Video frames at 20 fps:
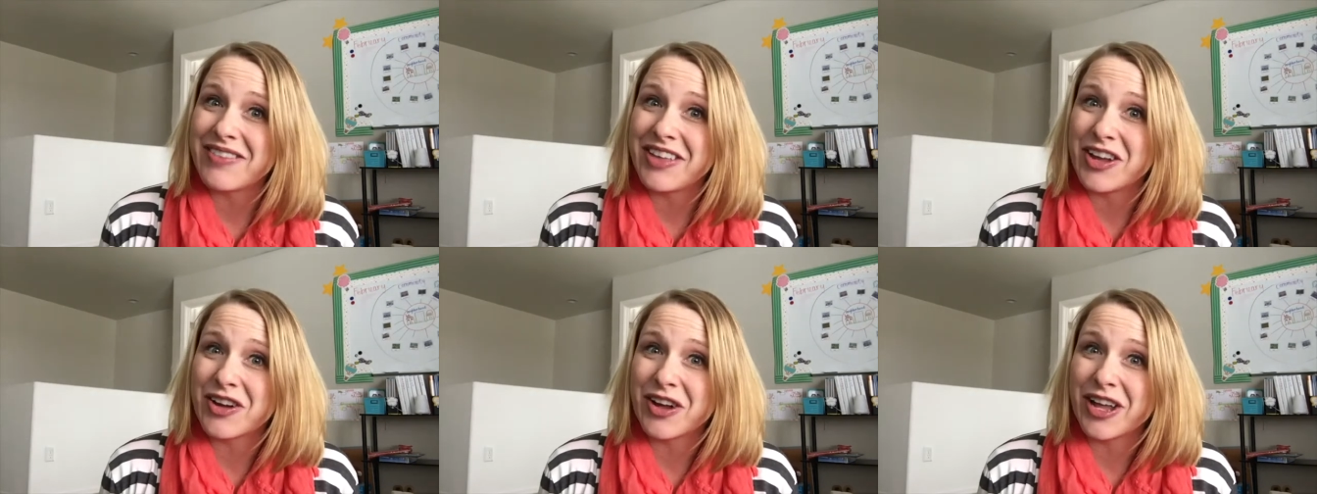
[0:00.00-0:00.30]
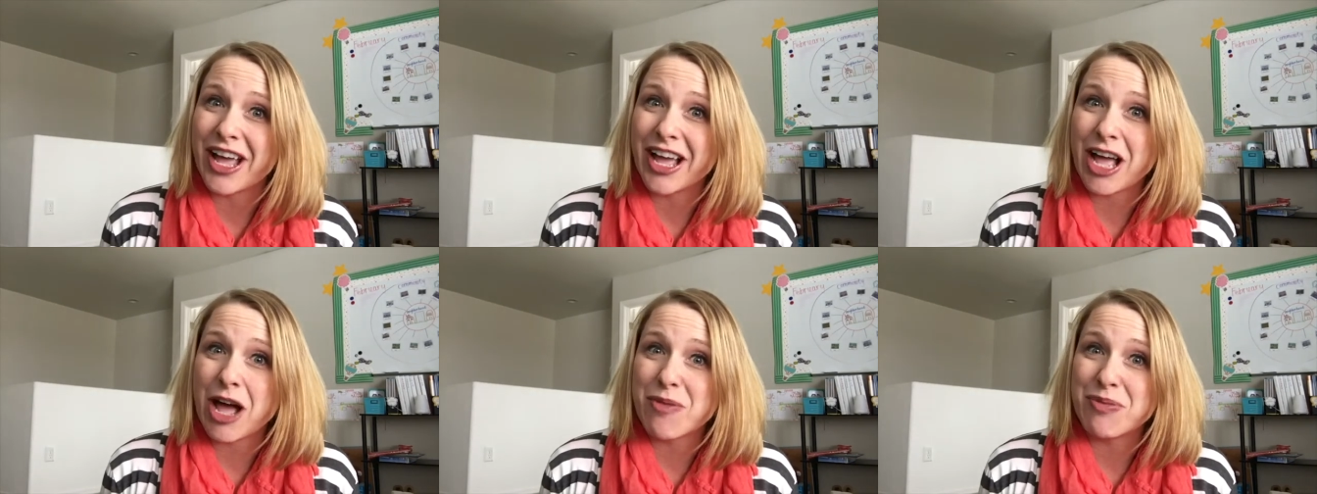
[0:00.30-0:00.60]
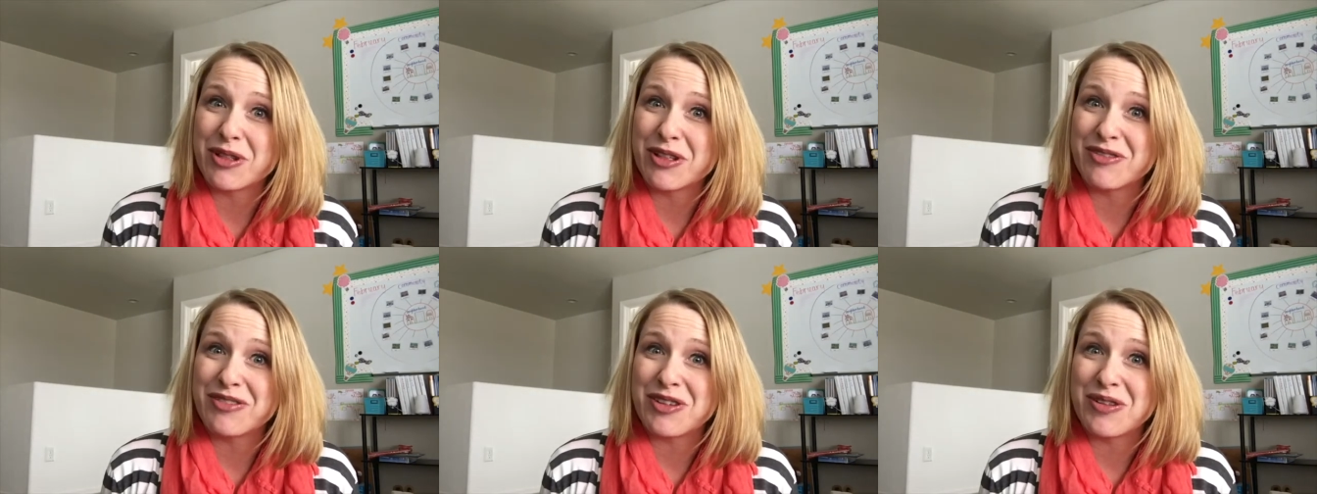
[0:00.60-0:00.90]
of hearing a
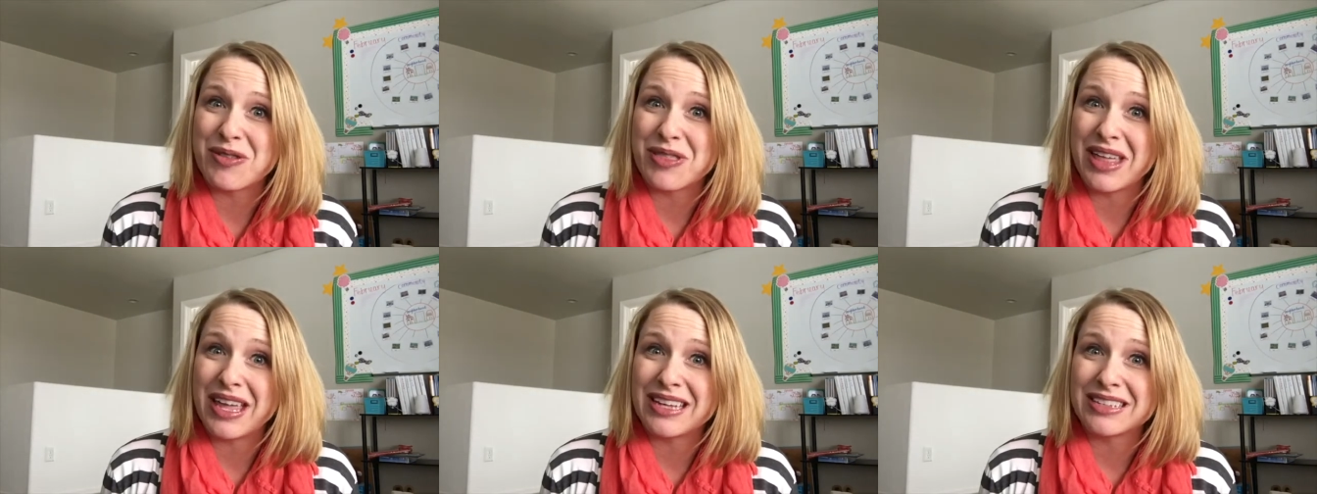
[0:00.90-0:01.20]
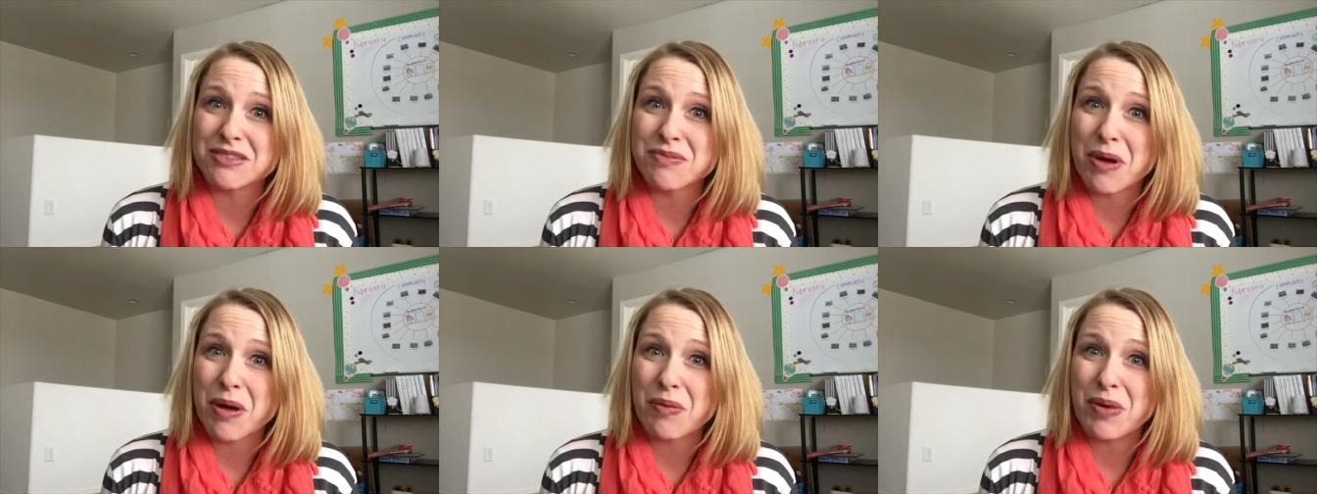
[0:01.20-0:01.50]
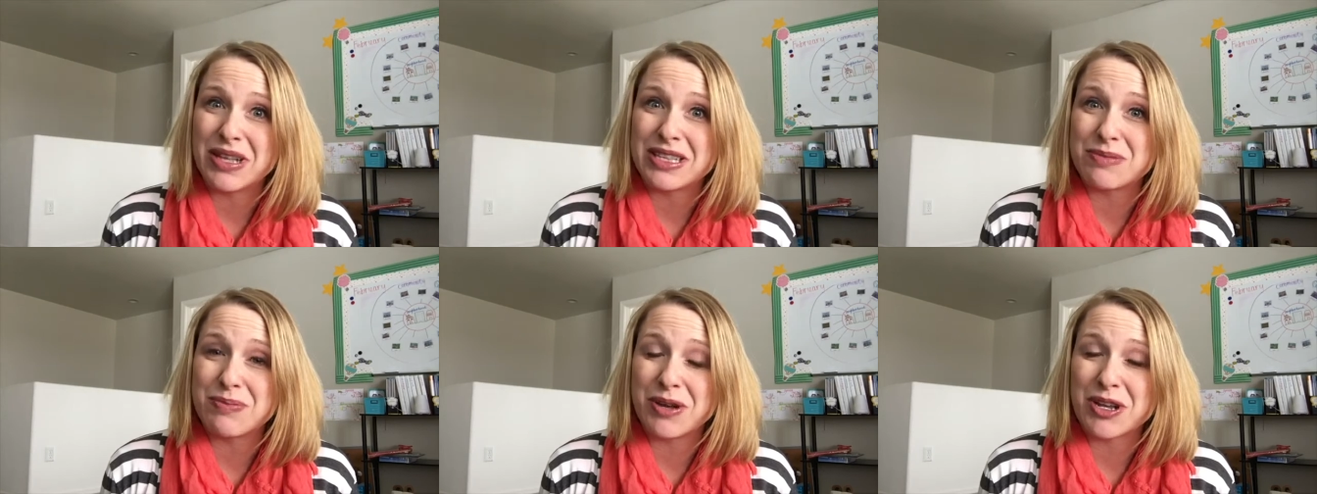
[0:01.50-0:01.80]
couple of new things about
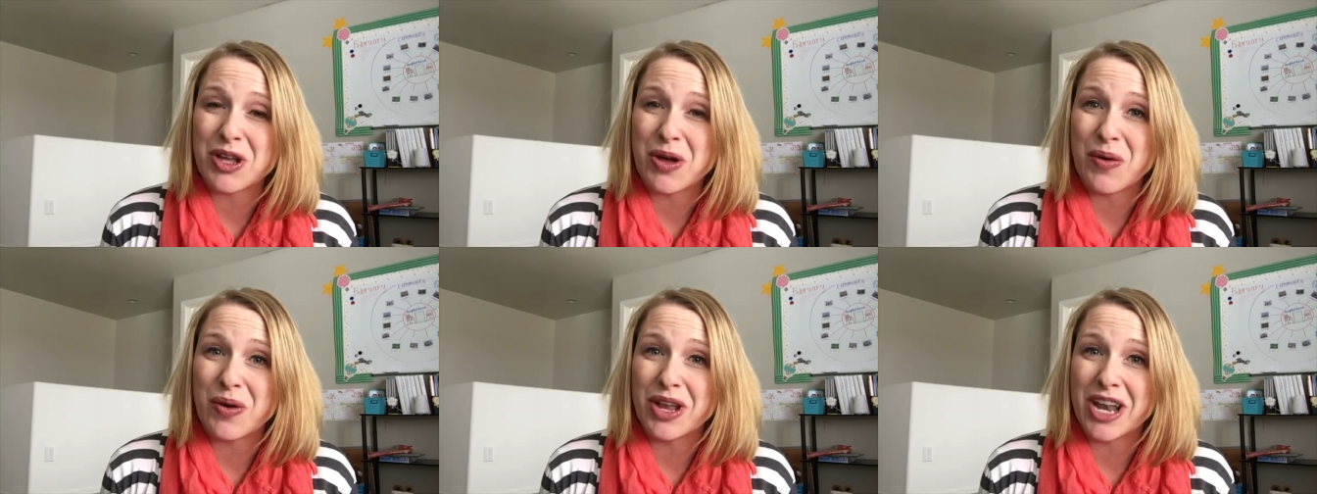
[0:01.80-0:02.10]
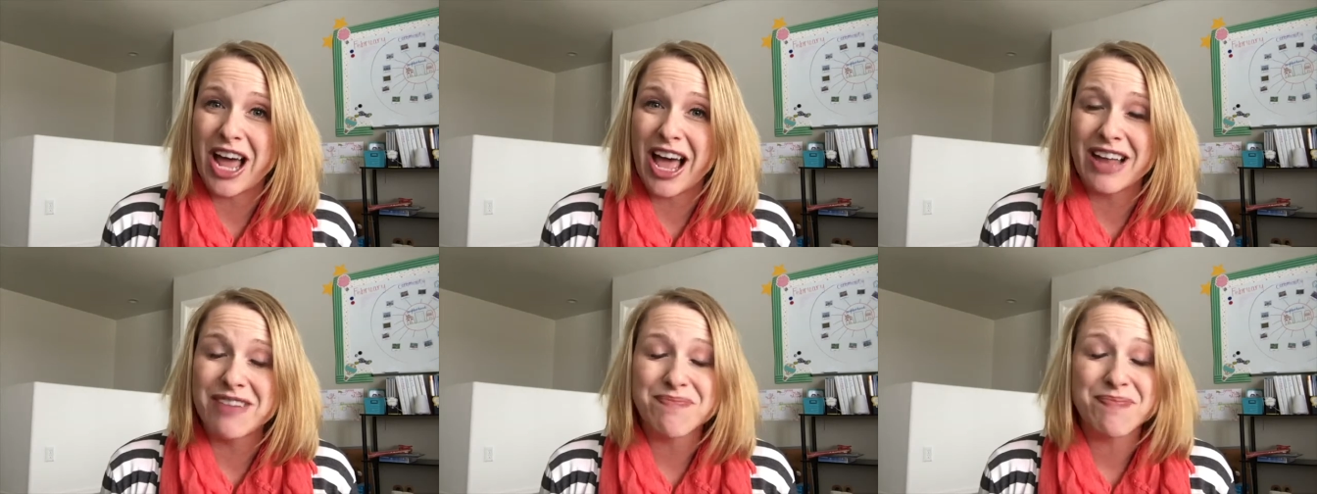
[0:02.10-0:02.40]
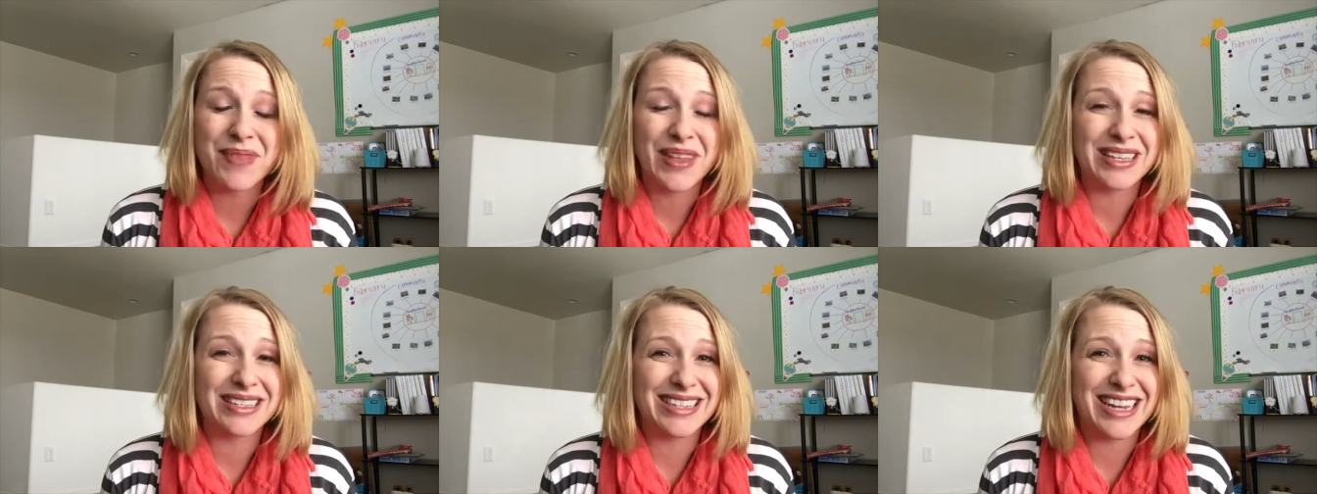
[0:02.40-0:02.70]
what's been going on,
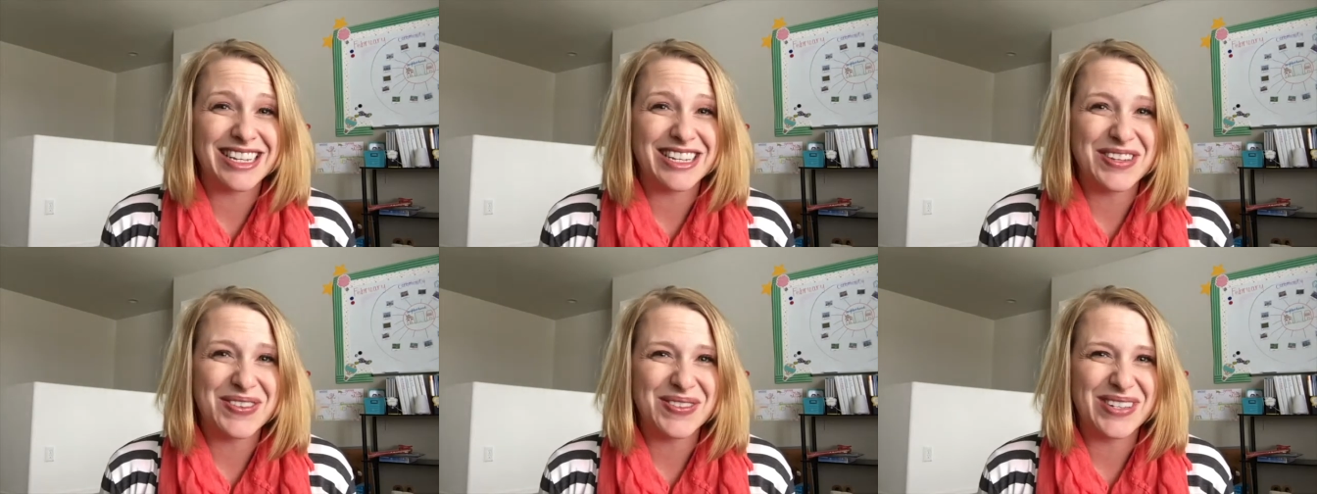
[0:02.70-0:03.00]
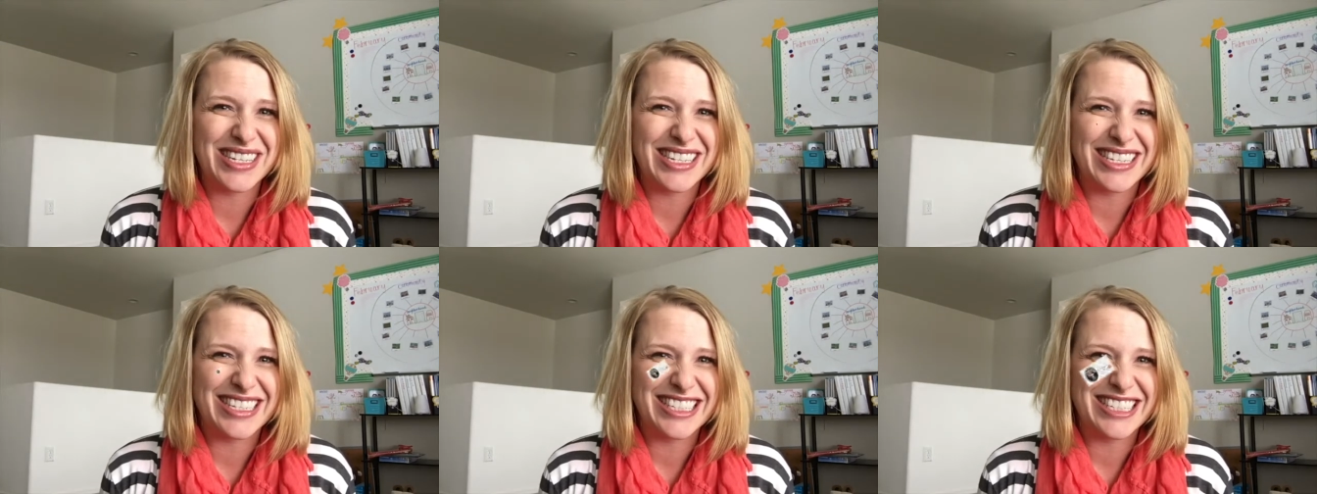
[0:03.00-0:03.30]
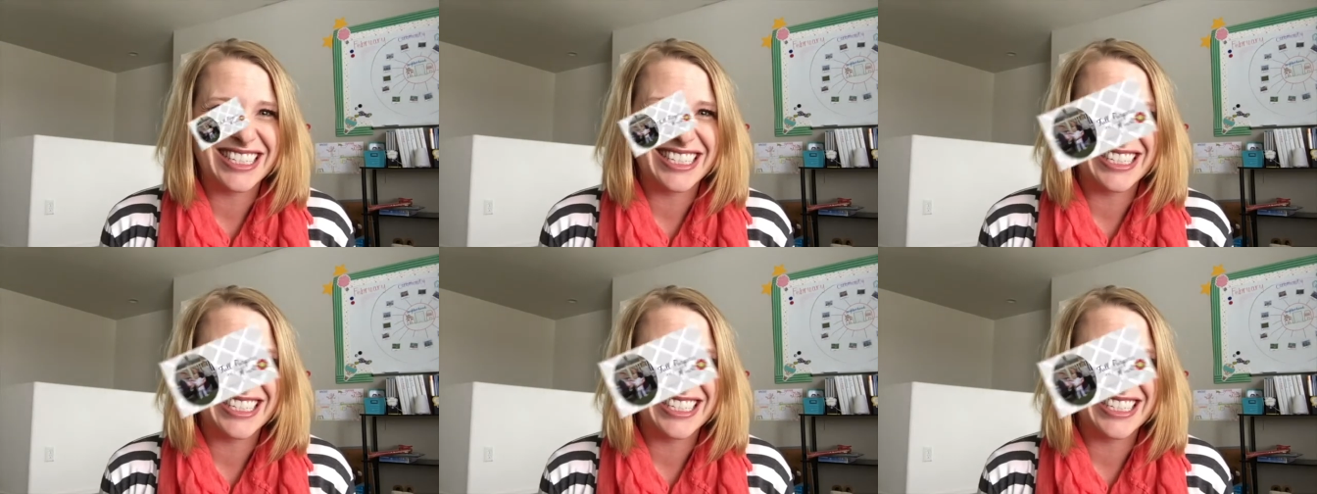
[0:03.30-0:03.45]
stay tuned.